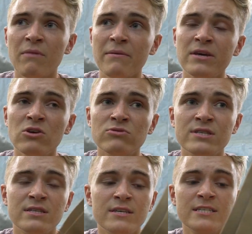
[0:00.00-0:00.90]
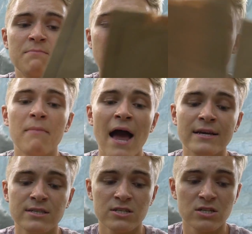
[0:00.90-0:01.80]
maybe use these paper
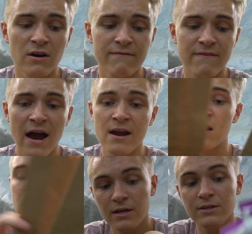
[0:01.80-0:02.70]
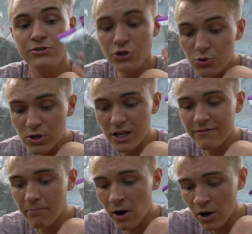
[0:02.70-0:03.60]
bags to start a fire. Two
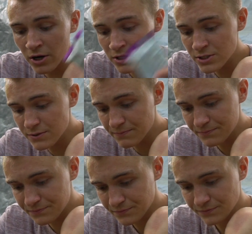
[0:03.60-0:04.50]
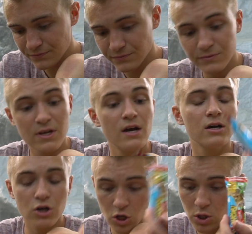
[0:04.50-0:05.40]
Cliff Bars,
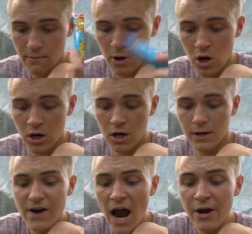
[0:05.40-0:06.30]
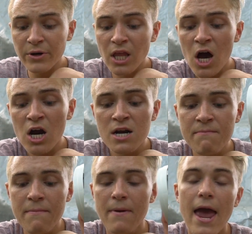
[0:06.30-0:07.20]
granola bar, fire
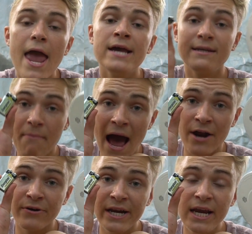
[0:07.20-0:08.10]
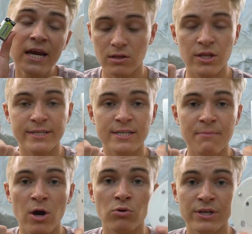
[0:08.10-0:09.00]
alarm, and a battery. This is
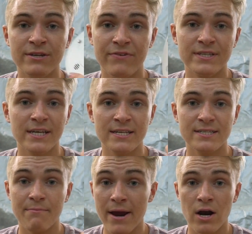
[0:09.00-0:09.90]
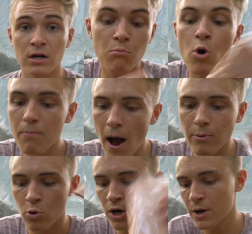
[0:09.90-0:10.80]
my only defense against a bear. More
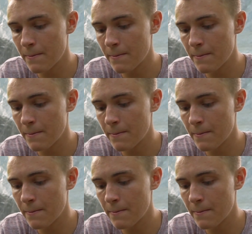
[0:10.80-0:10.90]
popcorn,